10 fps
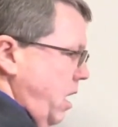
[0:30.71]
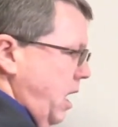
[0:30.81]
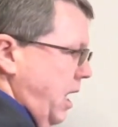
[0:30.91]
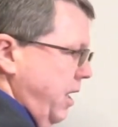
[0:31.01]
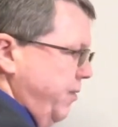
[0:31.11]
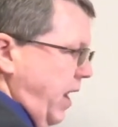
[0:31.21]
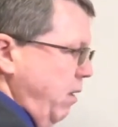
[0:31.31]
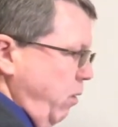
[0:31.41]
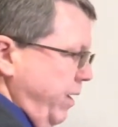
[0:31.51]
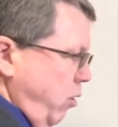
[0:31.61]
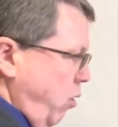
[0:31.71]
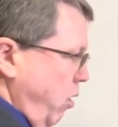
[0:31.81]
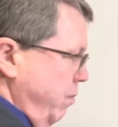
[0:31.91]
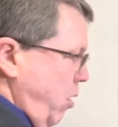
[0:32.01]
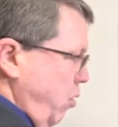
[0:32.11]
uh, thyroid
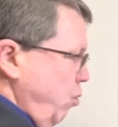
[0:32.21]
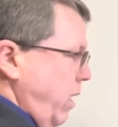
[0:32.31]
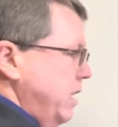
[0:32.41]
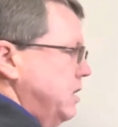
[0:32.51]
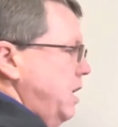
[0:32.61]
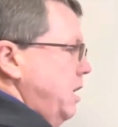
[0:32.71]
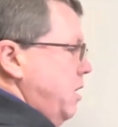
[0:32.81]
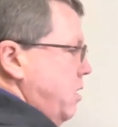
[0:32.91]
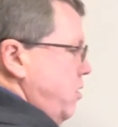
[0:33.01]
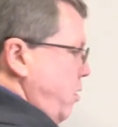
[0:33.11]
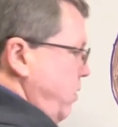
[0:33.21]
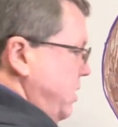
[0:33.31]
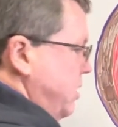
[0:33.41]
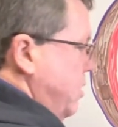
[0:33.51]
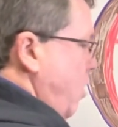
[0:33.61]
hormone, what it's going to do is
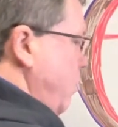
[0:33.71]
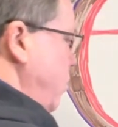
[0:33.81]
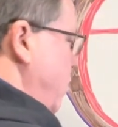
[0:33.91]
it's going to